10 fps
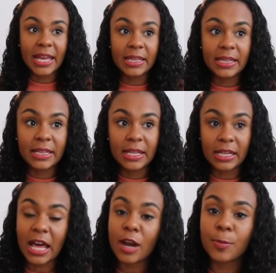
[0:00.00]
and a
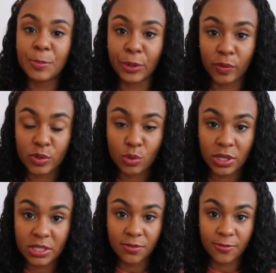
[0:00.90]
lot of people are
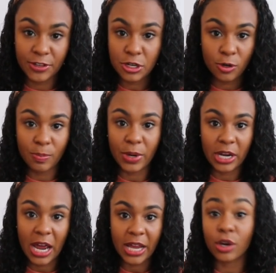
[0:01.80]
resorting to fear,
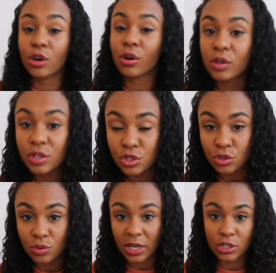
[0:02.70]
but I encourage
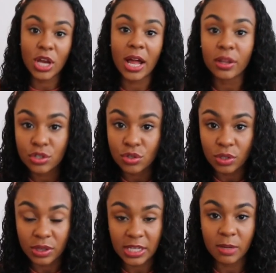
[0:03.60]
you and I challenge you
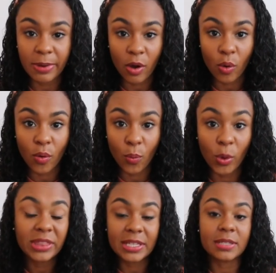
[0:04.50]
to think about
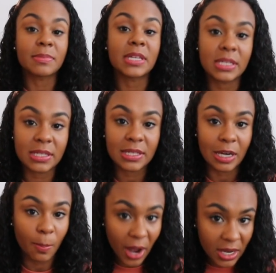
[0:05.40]
what this means
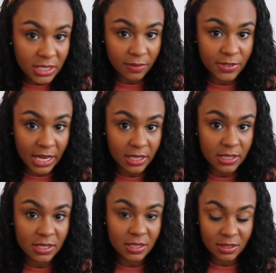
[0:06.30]
in a positive
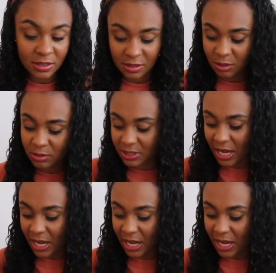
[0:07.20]
sense. Who's